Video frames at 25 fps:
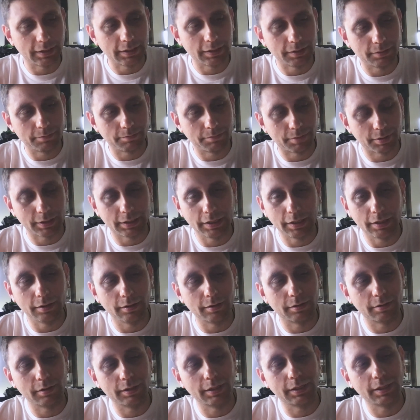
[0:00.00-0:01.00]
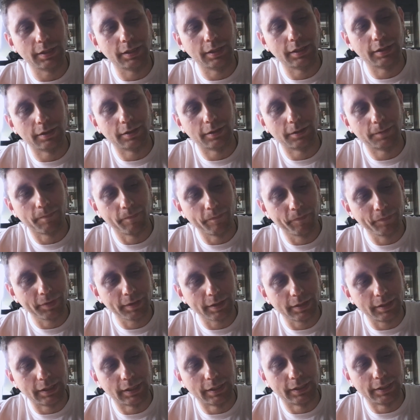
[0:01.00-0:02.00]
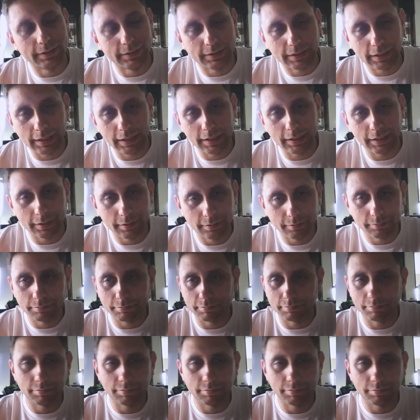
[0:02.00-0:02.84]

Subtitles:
and particularly in the design and